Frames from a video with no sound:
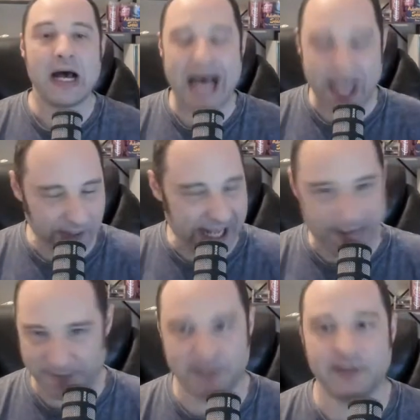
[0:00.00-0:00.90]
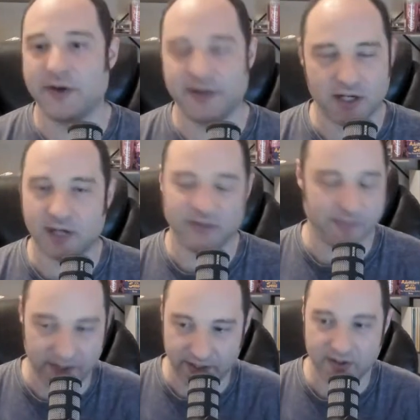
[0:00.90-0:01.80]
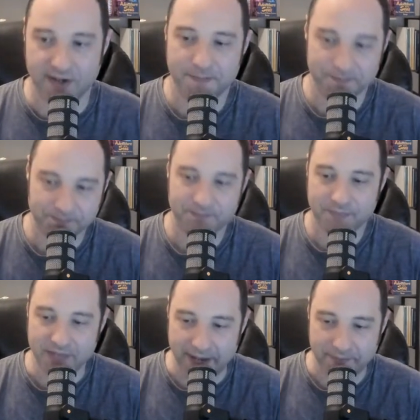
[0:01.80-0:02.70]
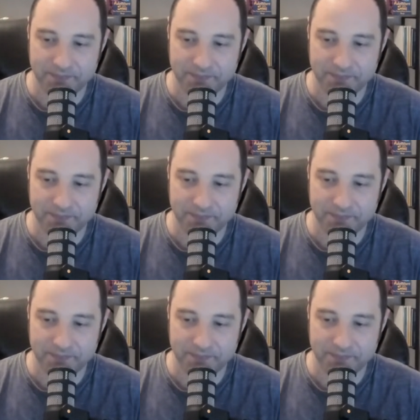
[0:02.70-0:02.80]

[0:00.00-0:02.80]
I would absolutely go on the Carnival Mardi Gras. Yeah.